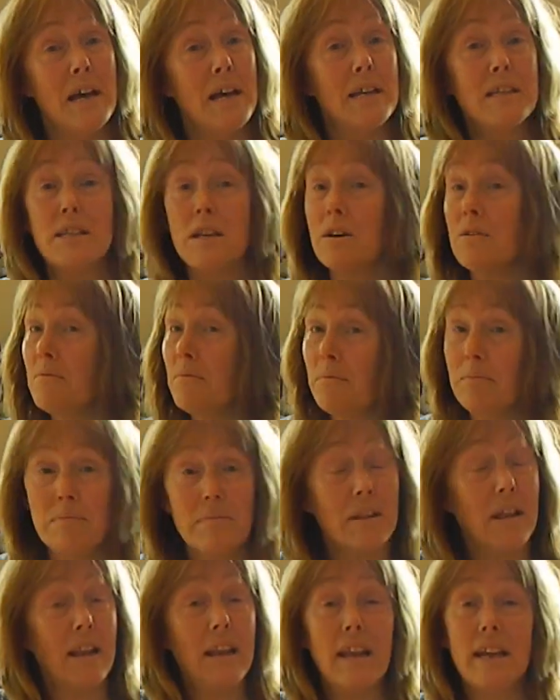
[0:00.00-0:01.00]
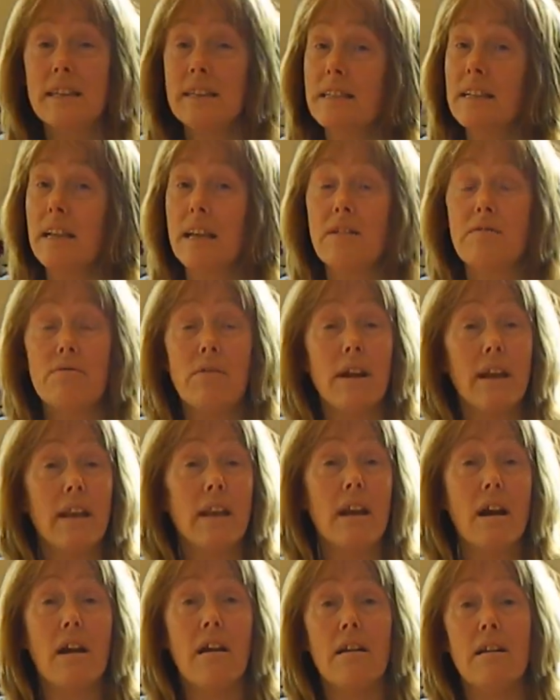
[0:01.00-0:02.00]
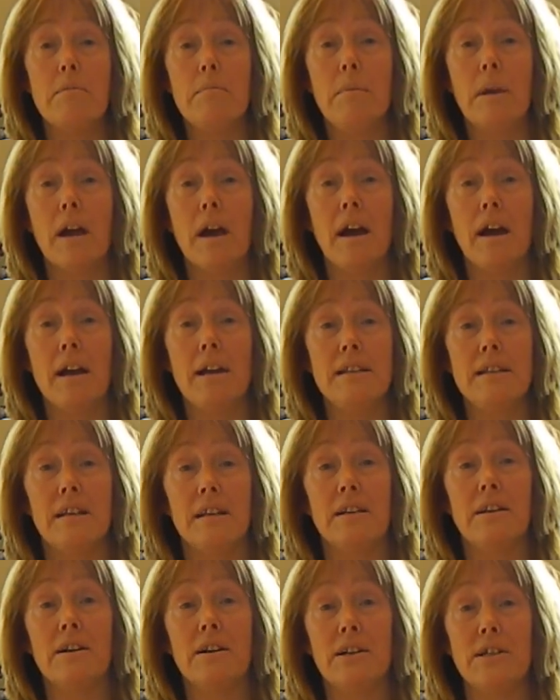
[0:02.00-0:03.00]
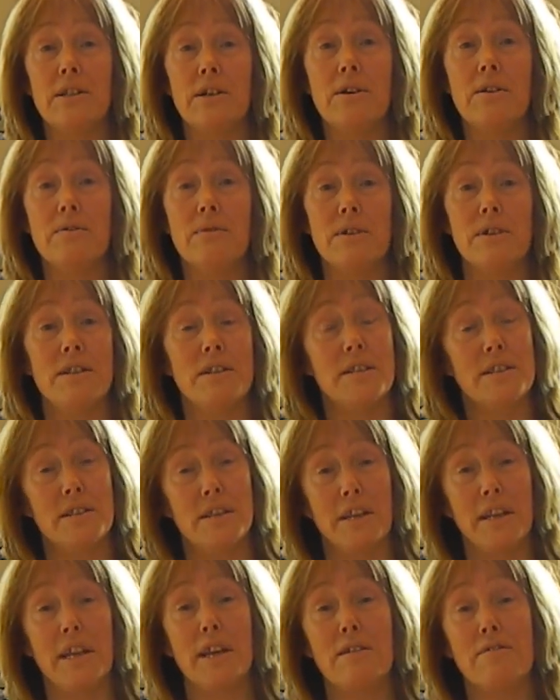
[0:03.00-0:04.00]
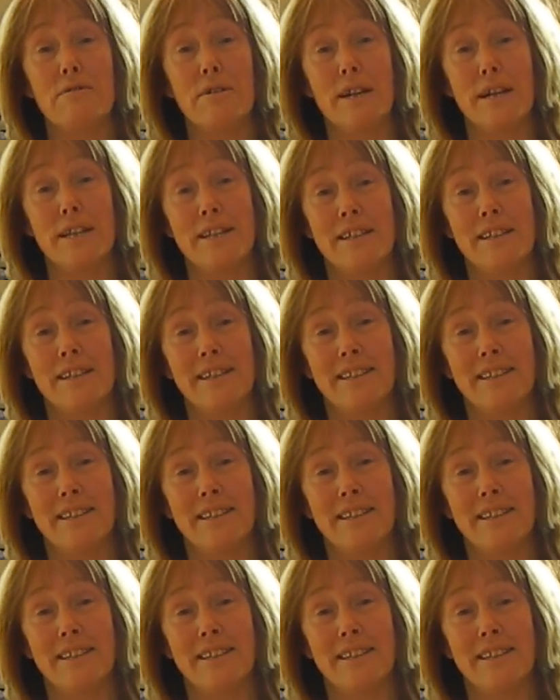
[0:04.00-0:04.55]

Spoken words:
So let's leave rainy Ireland behind and cut over to sunny Crete.